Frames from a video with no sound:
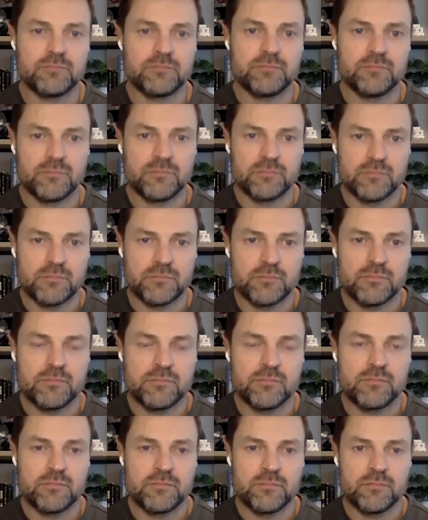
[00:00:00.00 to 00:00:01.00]

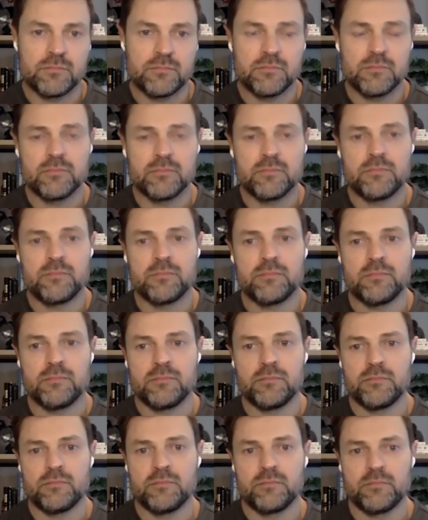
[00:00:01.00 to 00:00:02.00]

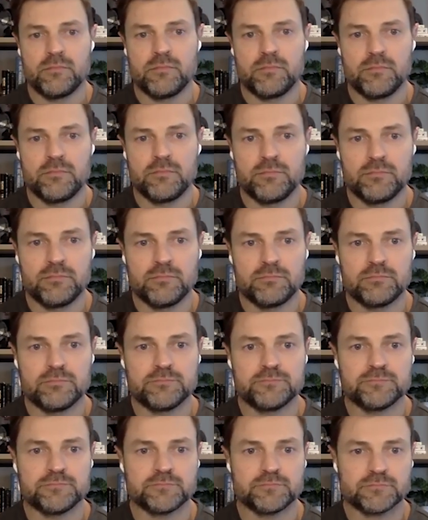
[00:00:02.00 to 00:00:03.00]

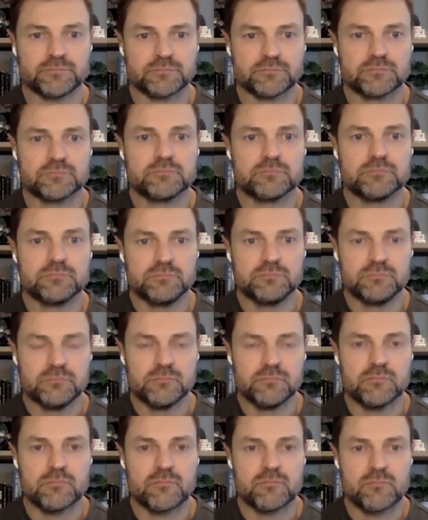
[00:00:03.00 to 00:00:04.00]

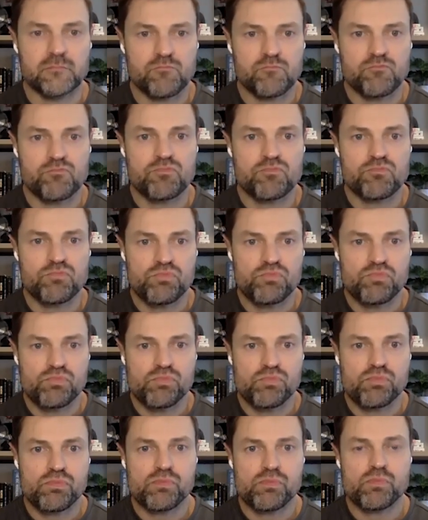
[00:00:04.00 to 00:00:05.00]

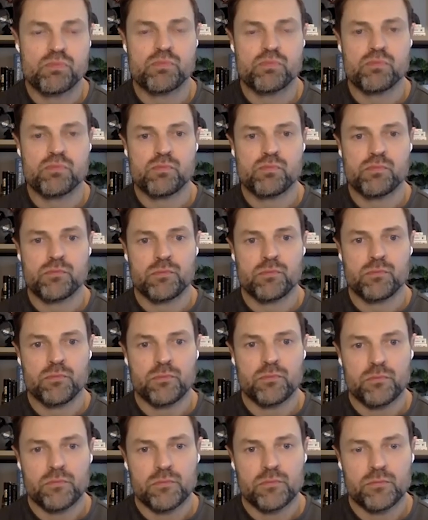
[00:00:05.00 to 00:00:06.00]

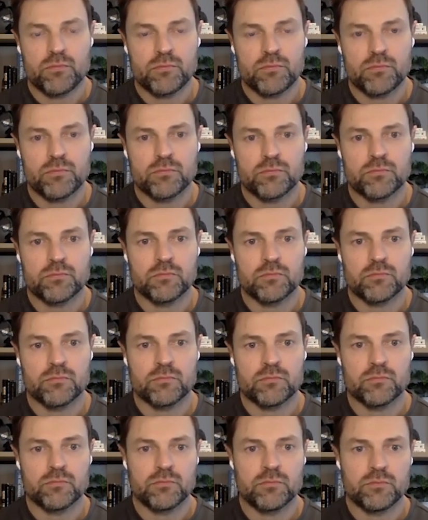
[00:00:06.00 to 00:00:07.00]

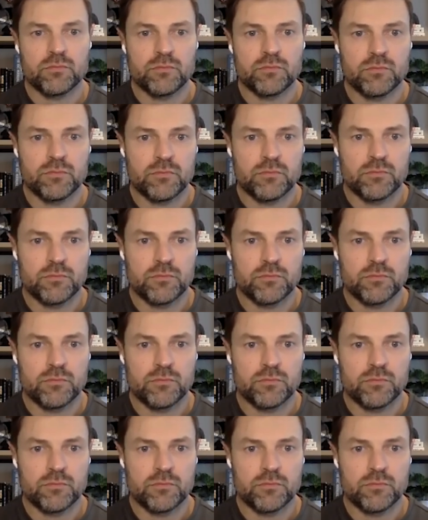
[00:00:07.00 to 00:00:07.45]
(not speaking)